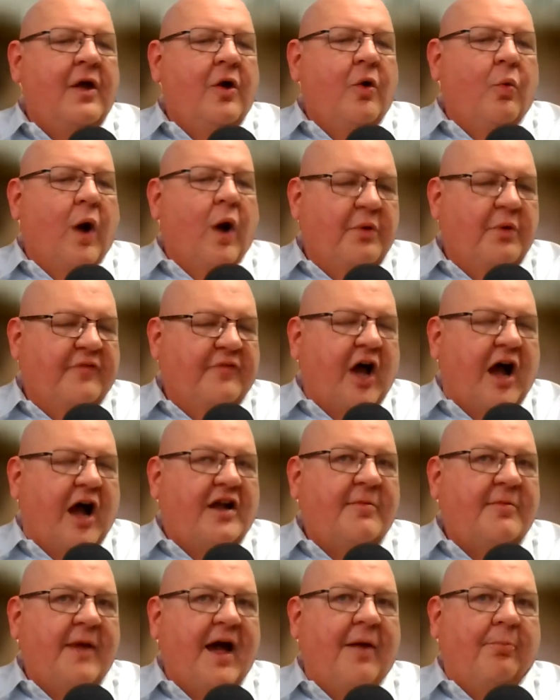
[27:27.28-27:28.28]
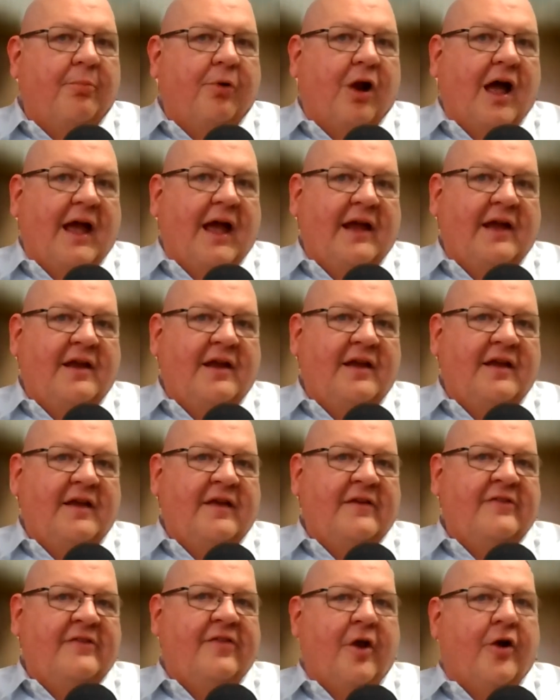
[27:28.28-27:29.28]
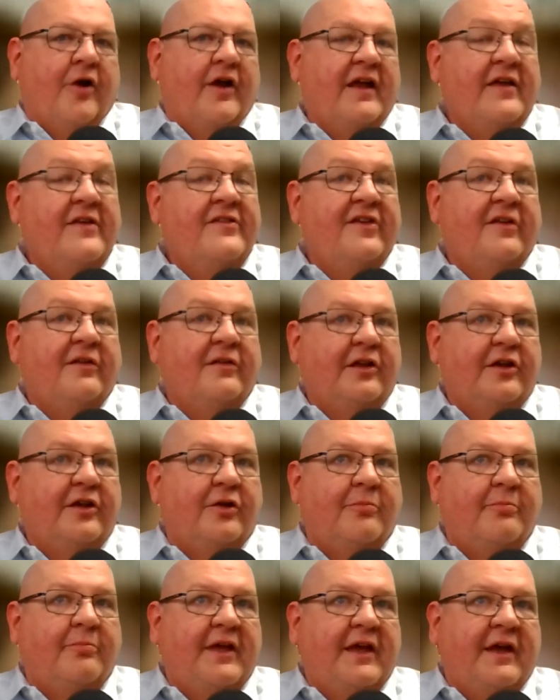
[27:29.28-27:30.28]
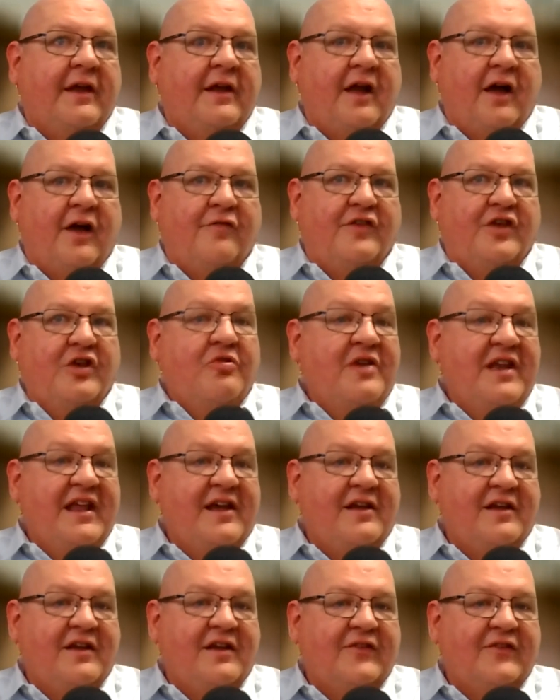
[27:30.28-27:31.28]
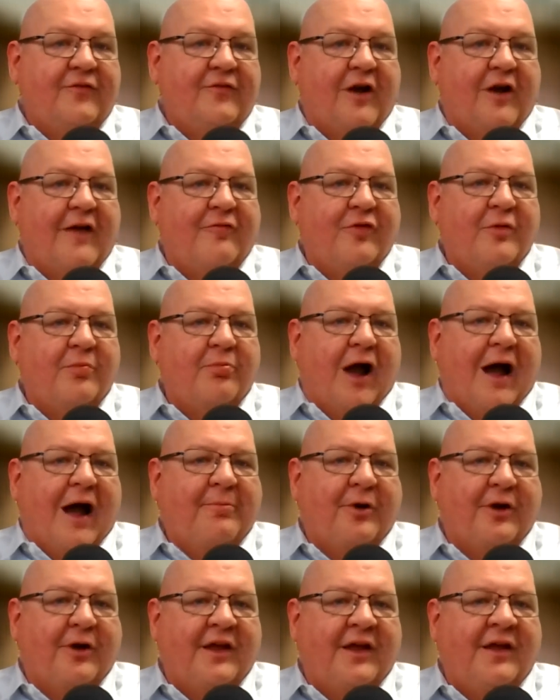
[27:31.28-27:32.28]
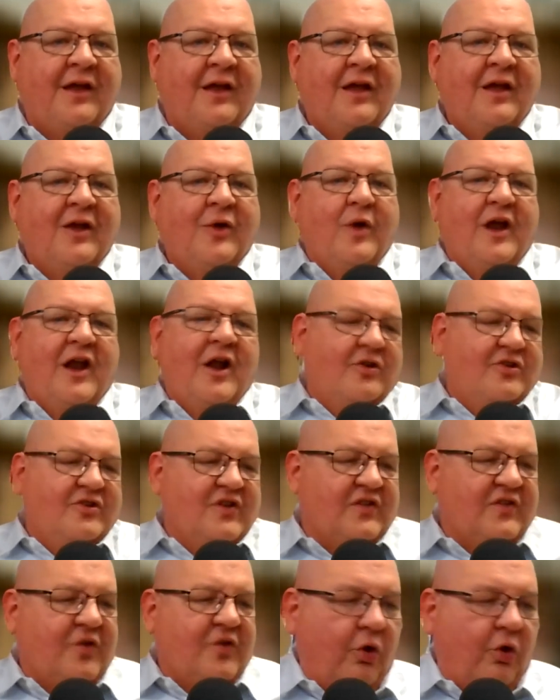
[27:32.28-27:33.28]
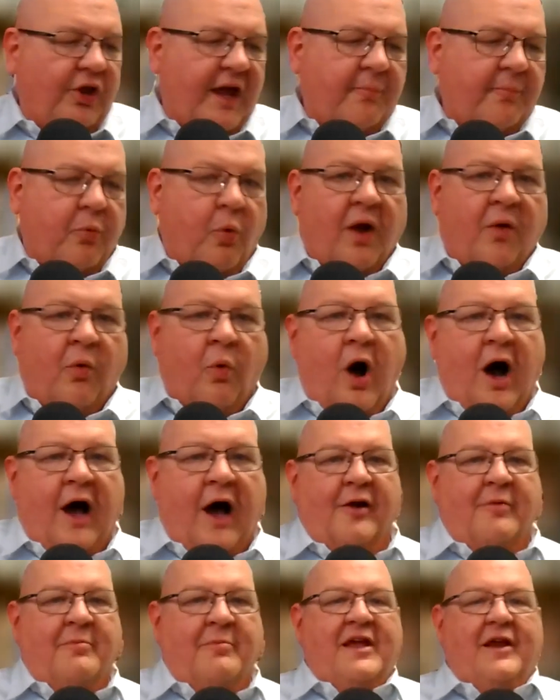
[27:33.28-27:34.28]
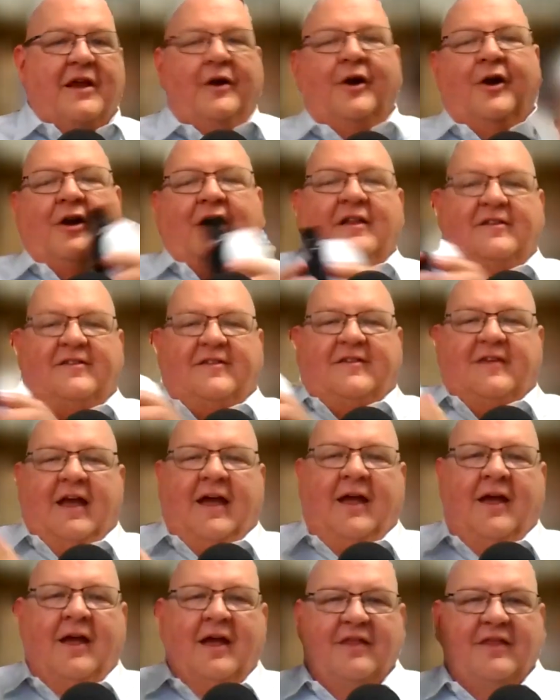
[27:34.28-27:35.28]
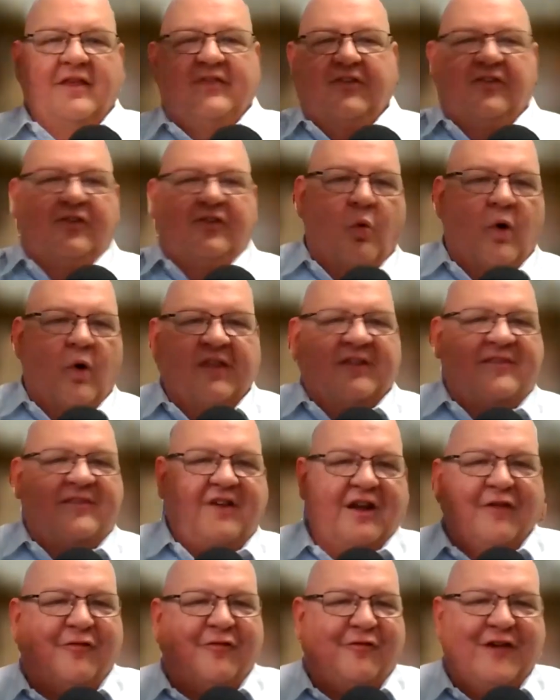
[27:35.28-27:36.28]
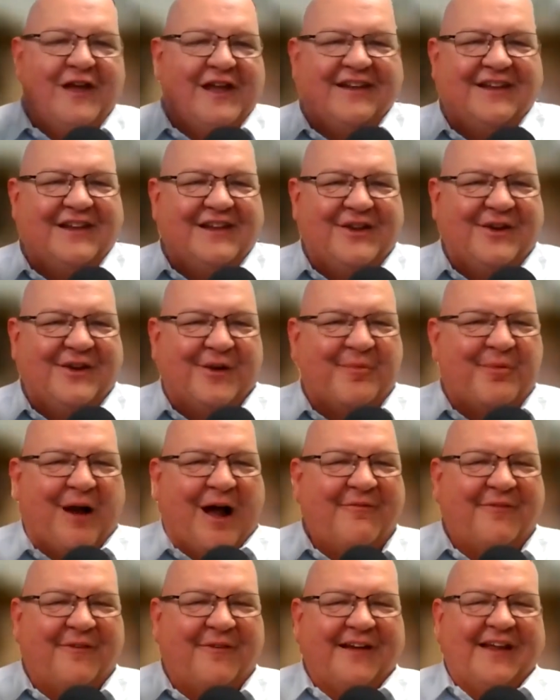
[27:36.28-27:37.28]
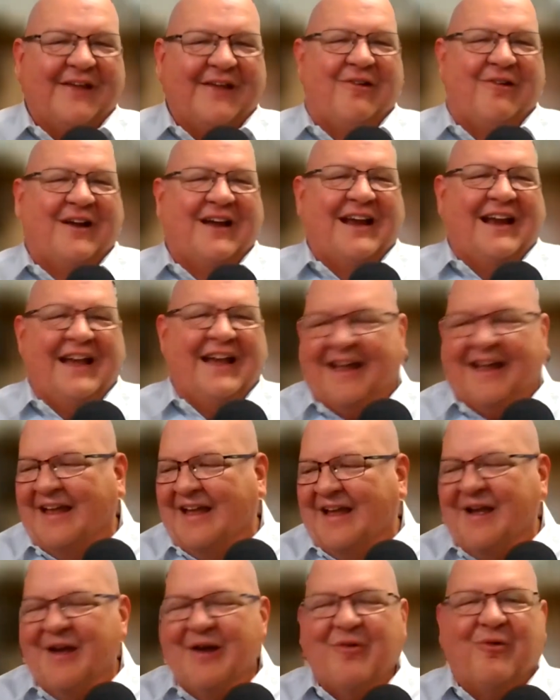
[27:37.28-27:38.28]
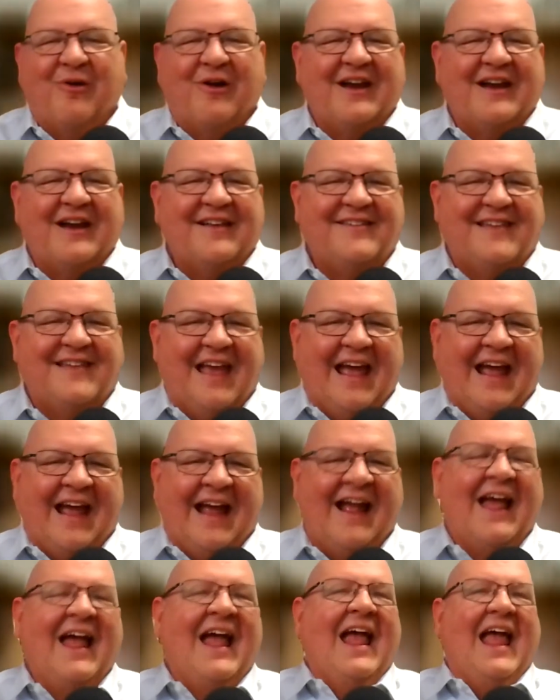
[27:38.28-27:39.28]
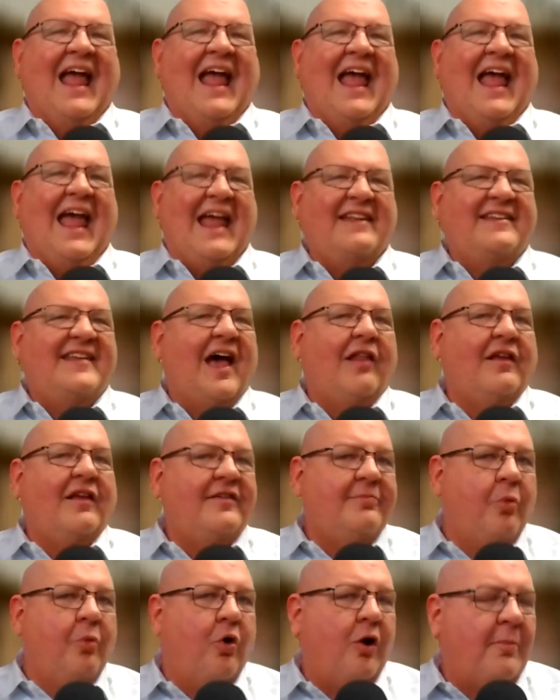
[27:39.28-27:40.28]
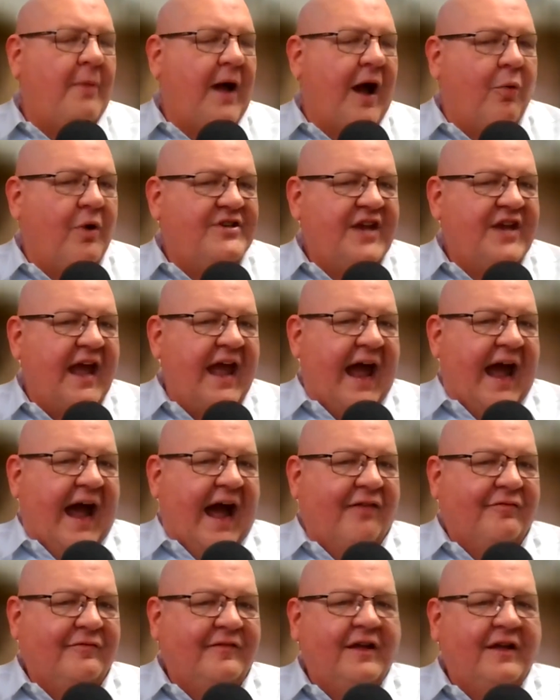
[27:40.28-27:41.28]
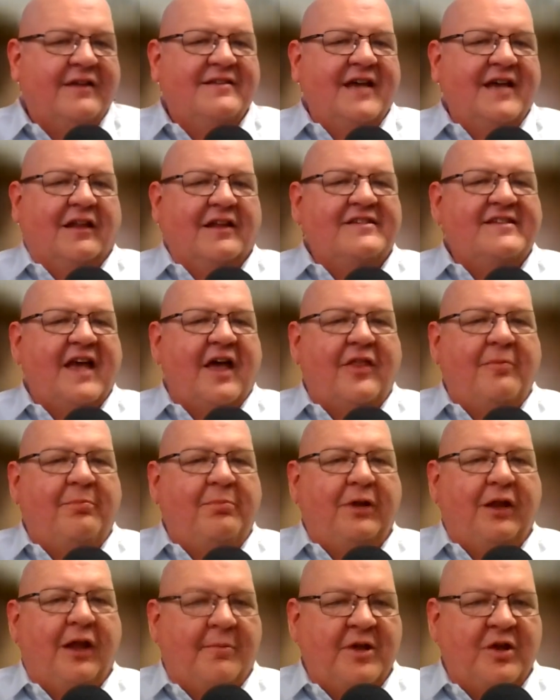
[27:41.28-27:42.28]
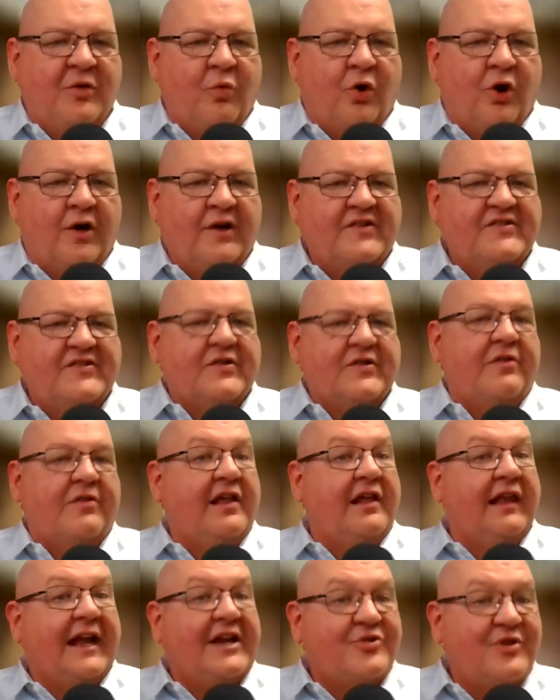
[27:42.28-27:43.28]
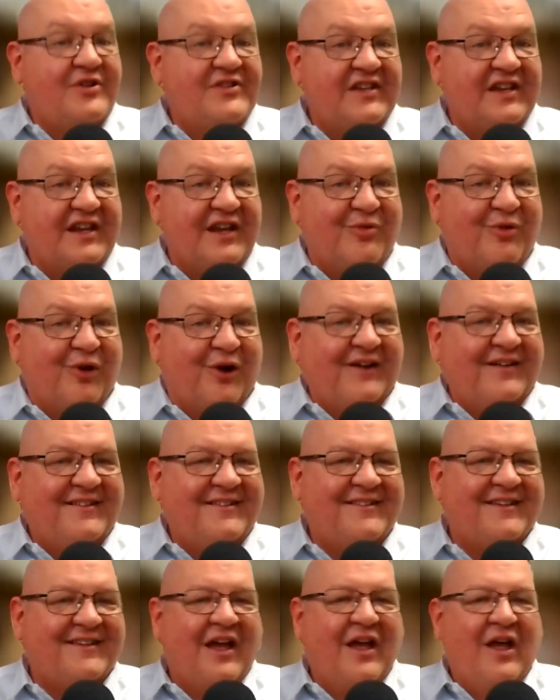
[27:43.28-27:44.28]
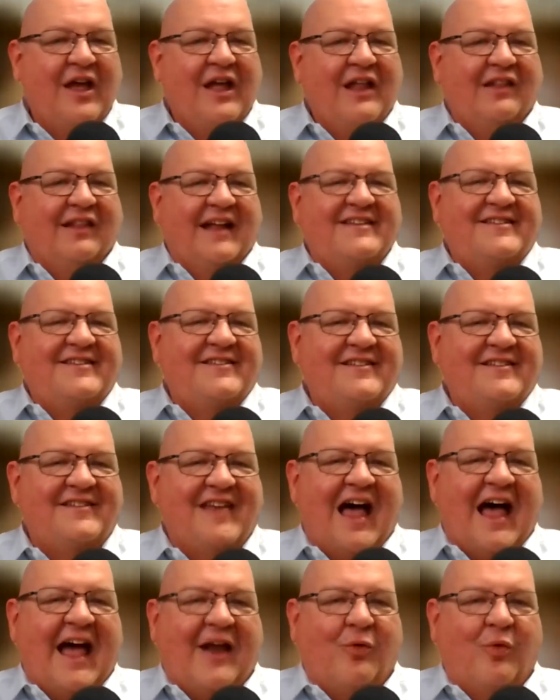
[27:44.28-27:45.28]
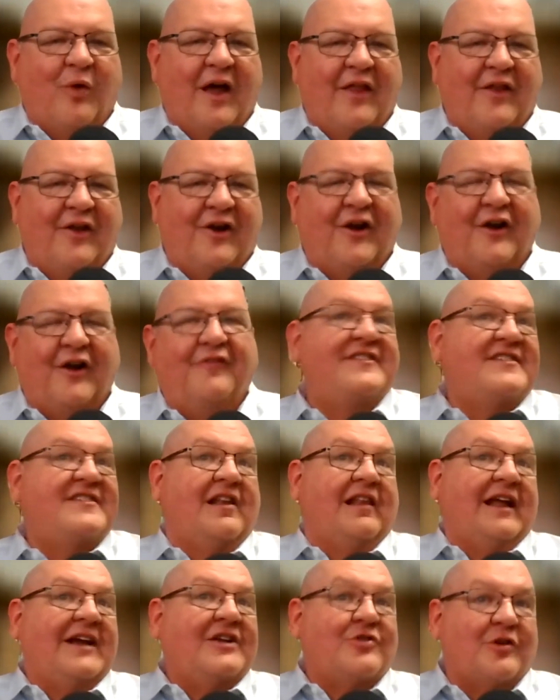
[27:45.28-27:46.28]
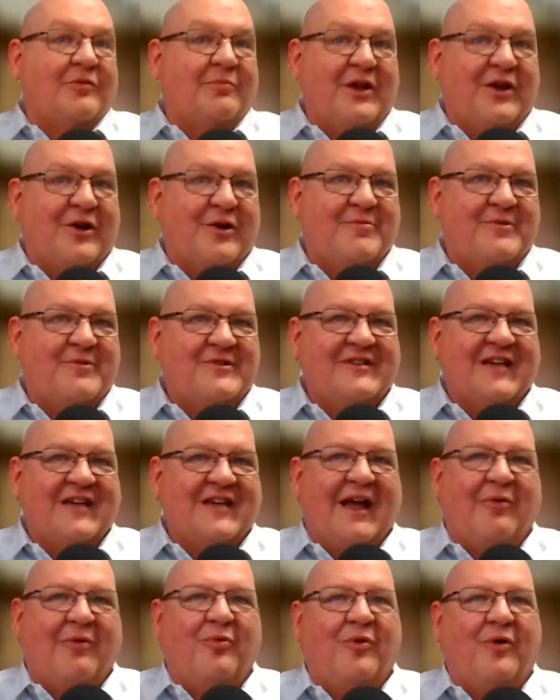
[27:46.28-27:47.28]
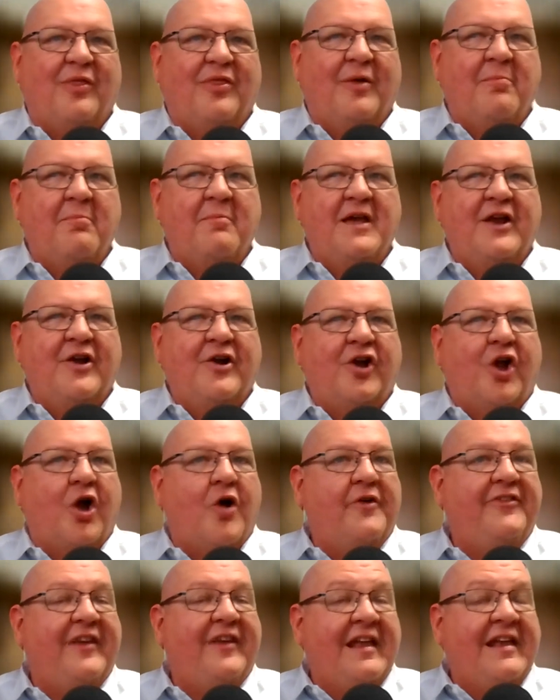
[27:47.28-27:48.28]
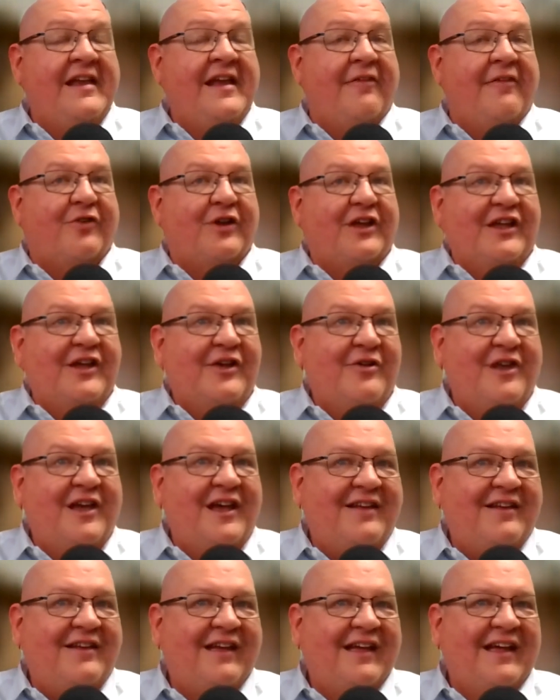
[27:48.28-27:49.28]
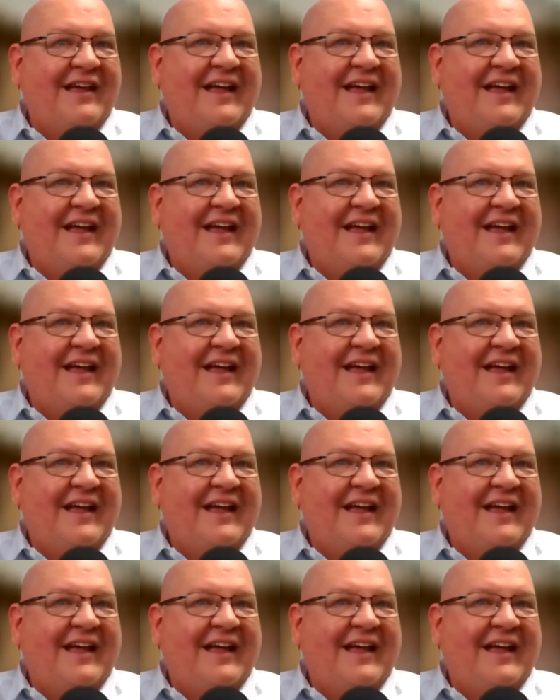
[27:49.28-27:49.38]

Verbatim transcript: what we've talked about brian is there is a little bit of uniqueness for every property we don't just hold up one water meter and say this is the one that's going to fit in your property we're going to we're going to say hey tell us more about what you have tell us how the plumbing works or the electricity works let's decide whether if it's an electric meter per se the meter goes goes in every unit